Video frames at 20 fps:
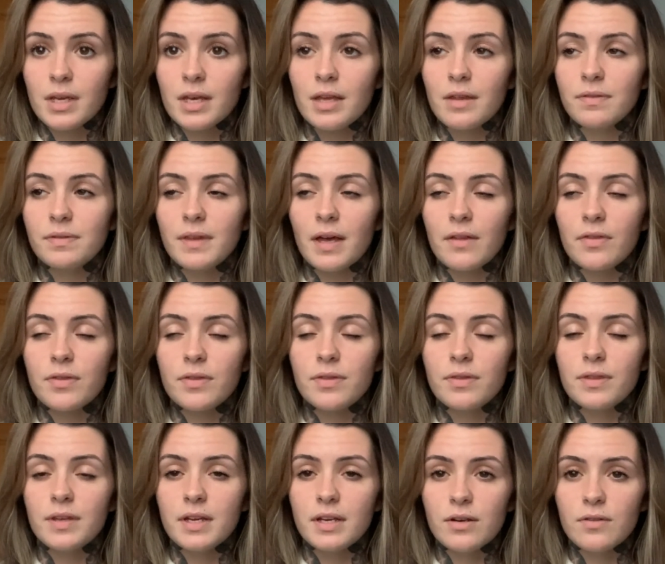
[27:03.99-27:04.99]
that
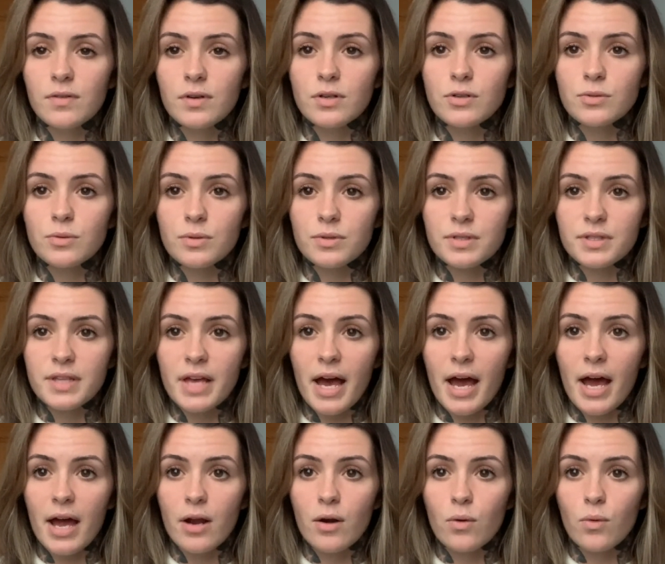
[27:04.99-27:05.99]
the individuals
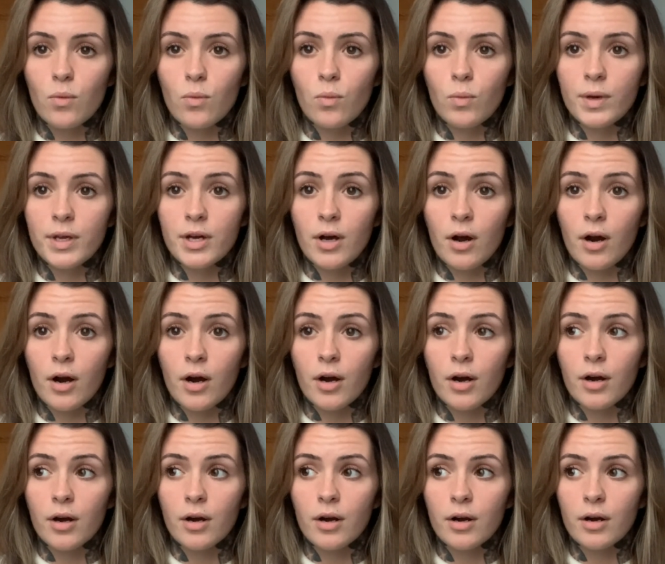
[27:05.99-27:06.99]
that we
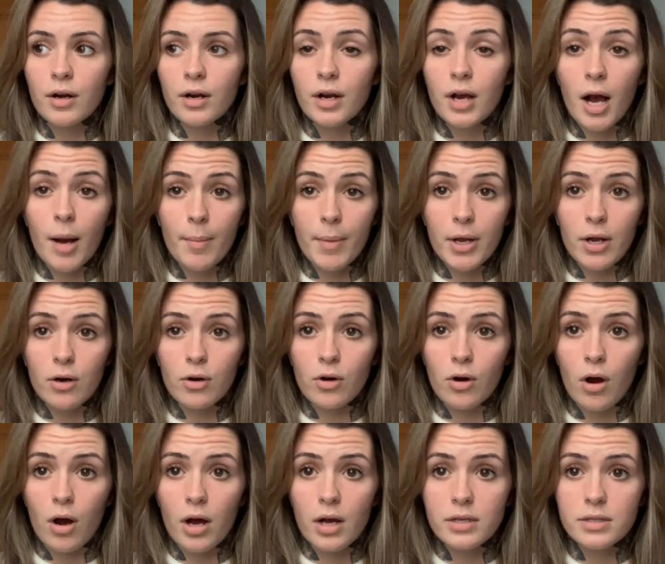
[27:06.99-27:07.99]
are coming
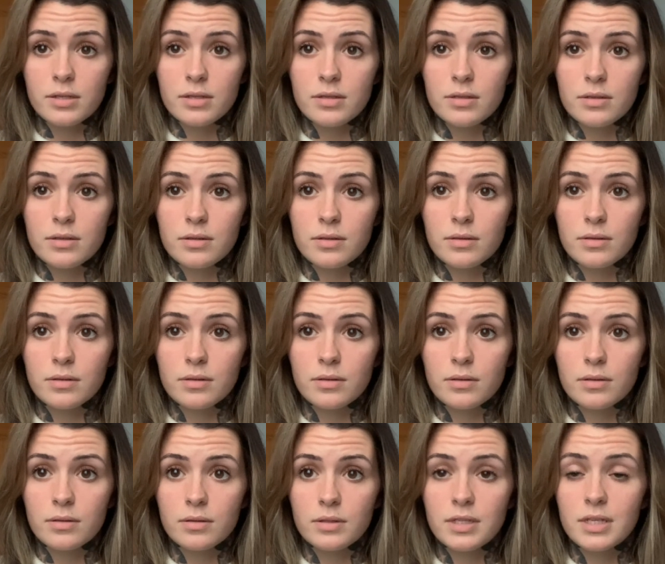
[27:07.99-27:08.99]
across,
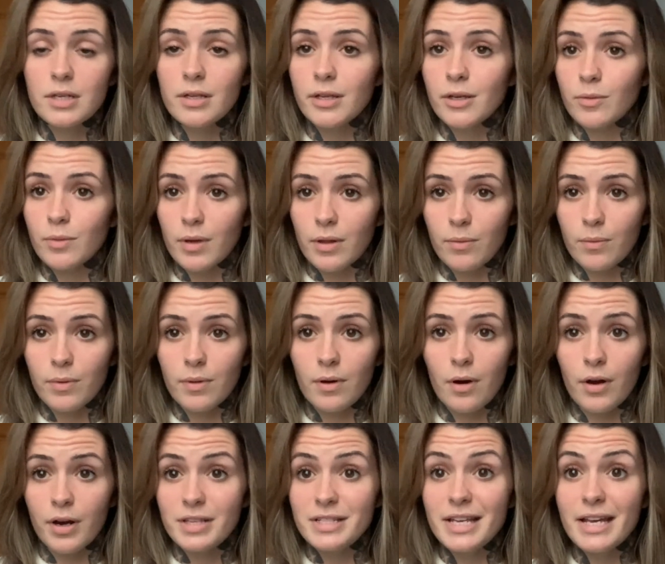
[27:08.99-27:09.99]
dealing with
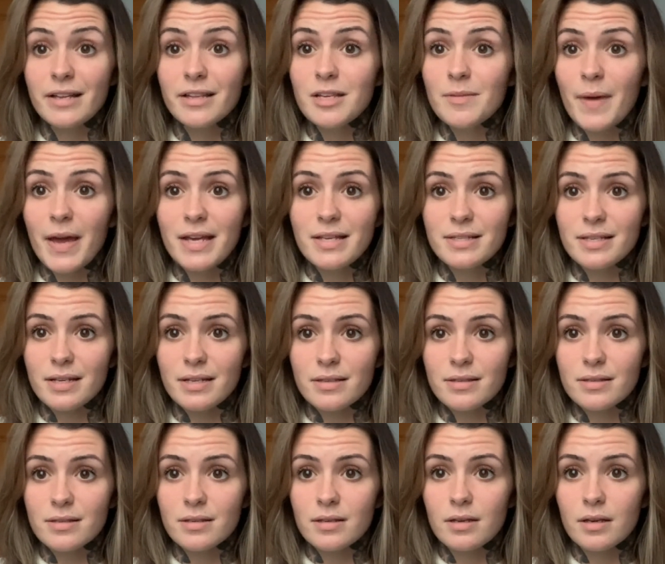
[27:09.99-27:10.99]
on a daily
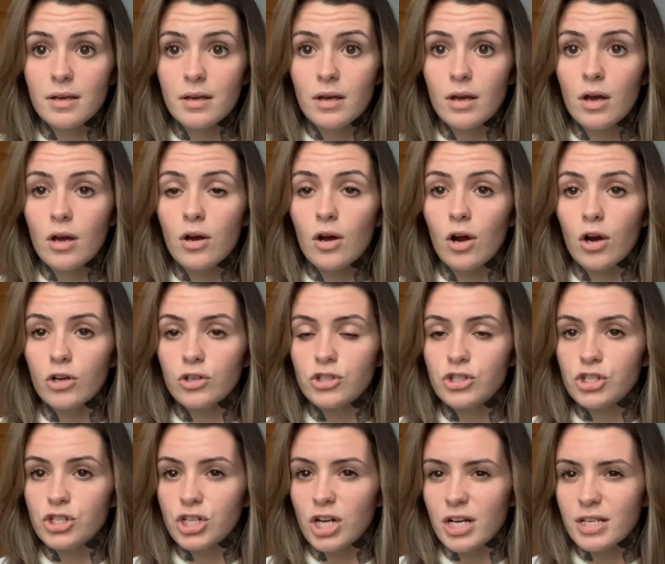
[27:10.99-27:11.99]
basis, are
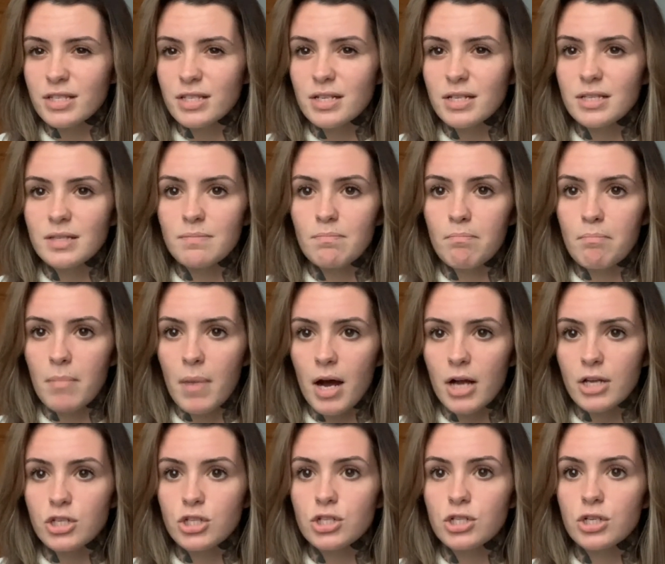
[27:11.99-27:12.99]
just as
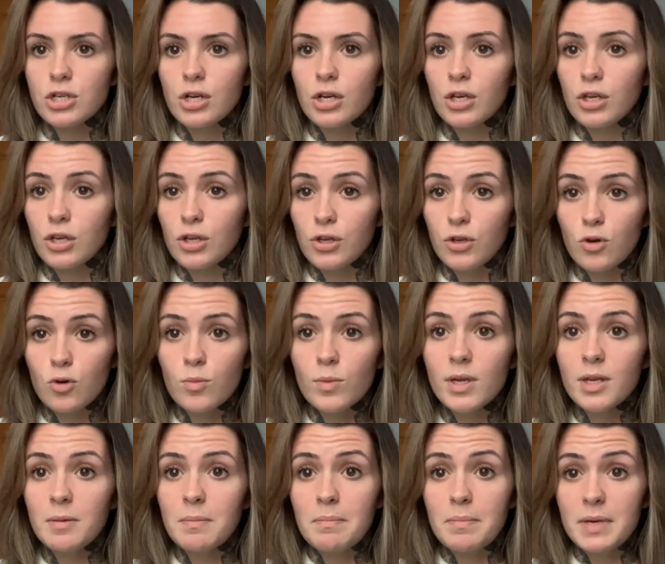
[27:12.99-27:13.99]
much
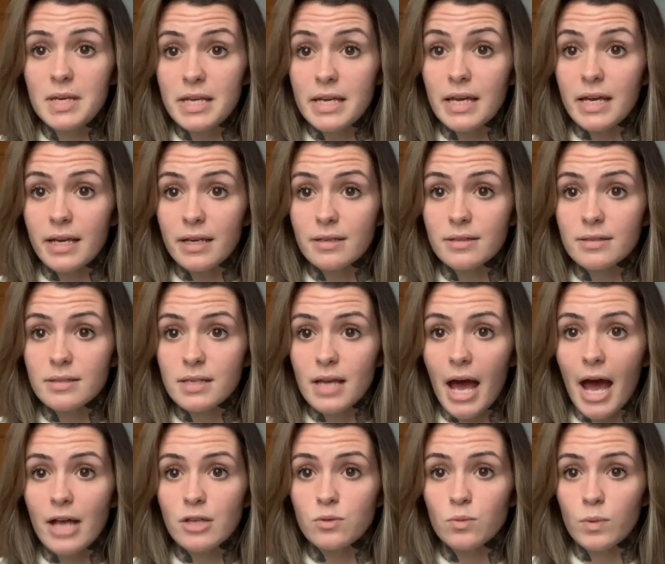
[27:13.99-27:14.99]
human beings
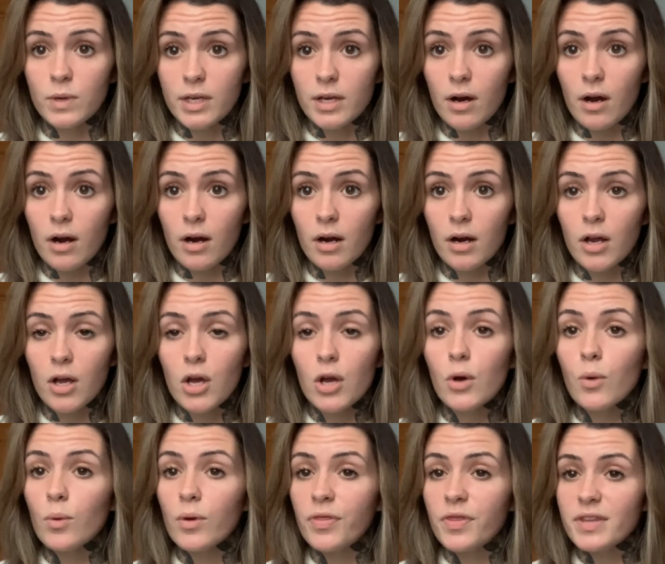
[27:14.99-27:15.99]
as we are,
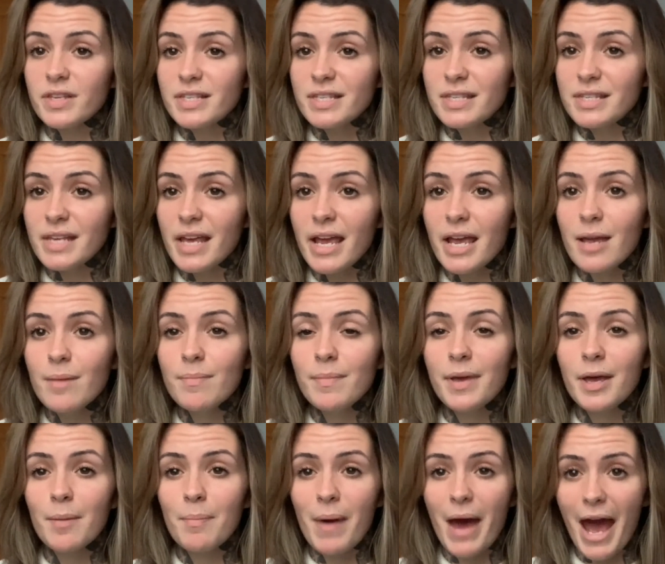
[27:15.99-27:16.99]
with the same
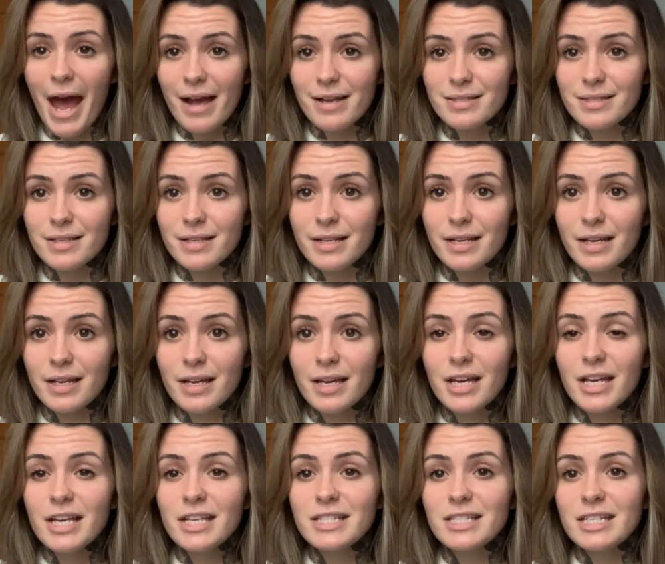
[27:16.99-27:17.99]
capacity
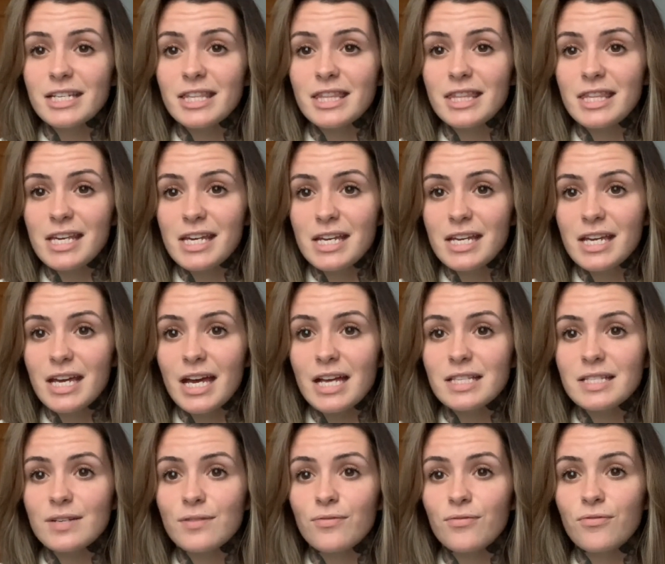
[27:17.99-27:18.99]
to think and
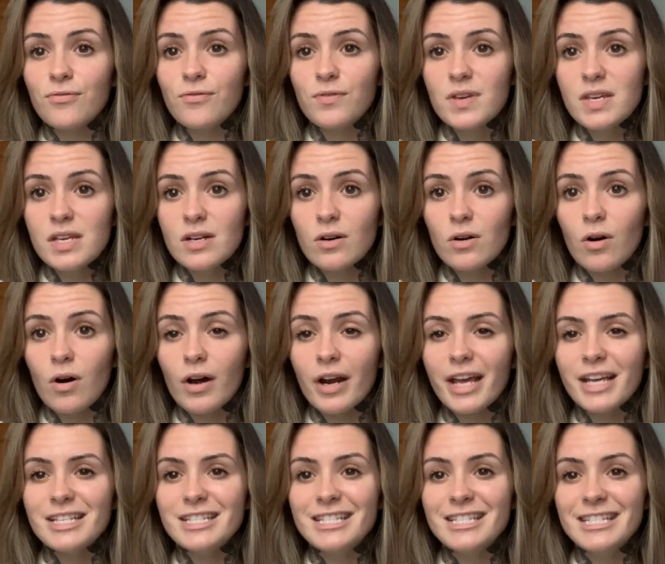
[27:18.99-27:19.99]
to feel on
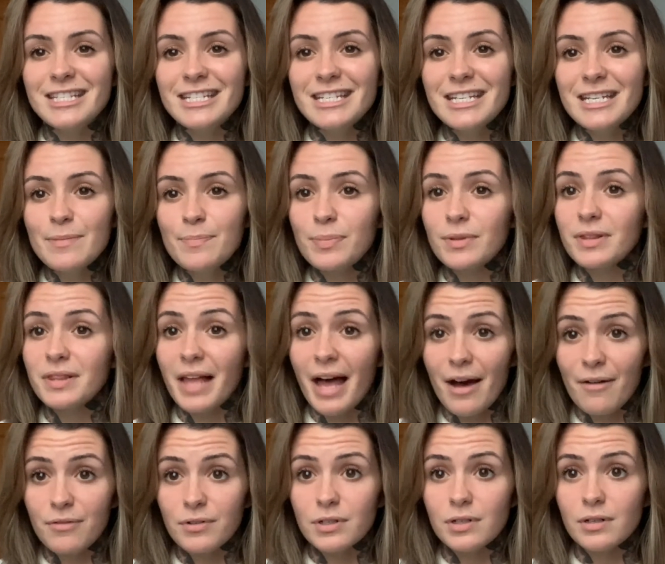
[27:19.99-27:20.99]
a deep
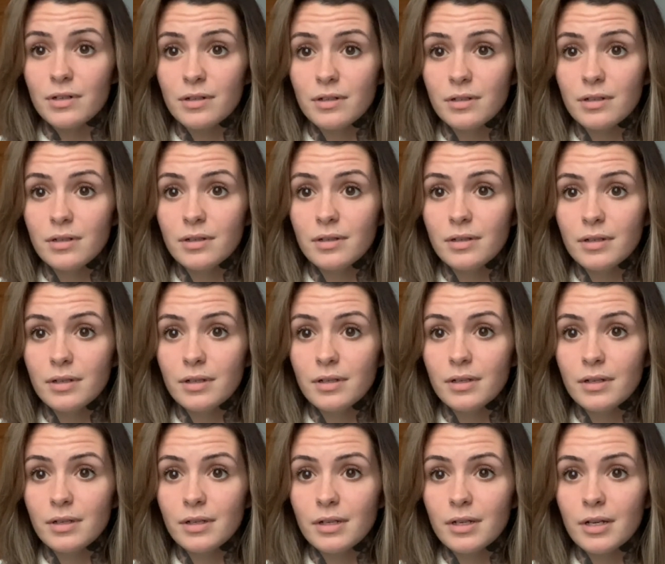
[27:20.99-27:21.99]
level,
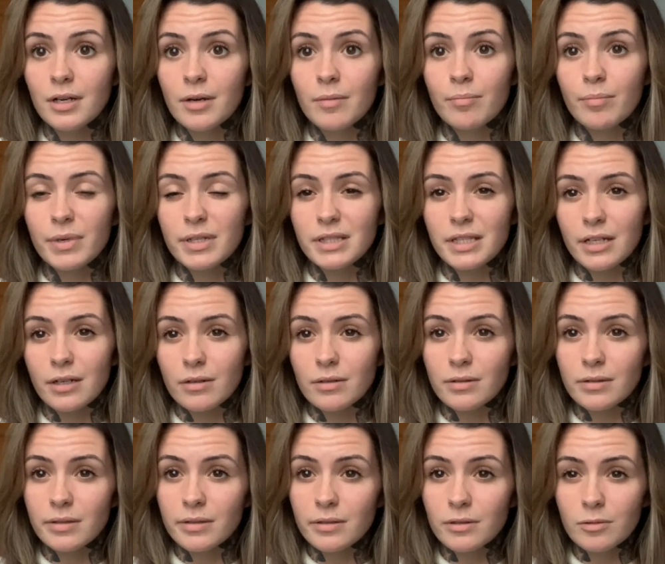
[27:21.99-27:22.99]
but they're a
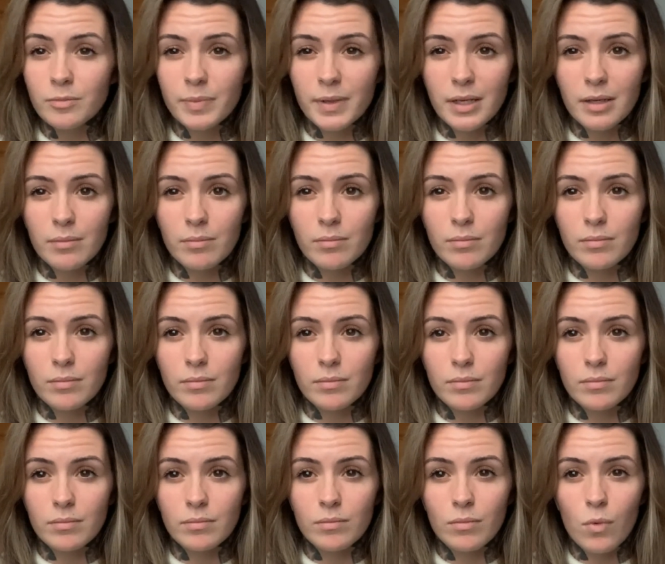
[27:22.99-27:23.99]
little bit
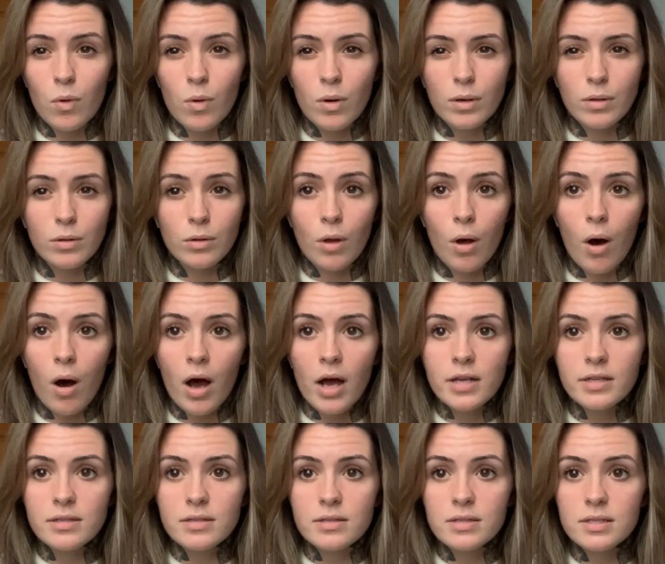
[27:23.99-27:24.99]
more
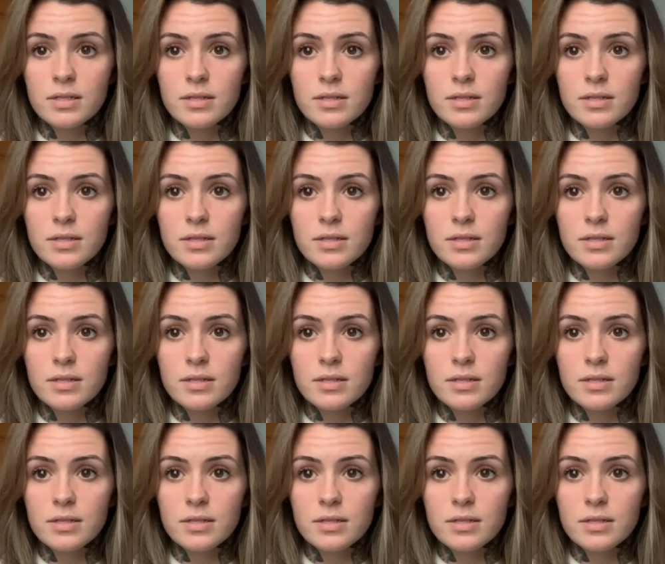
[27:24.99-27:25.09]
lost,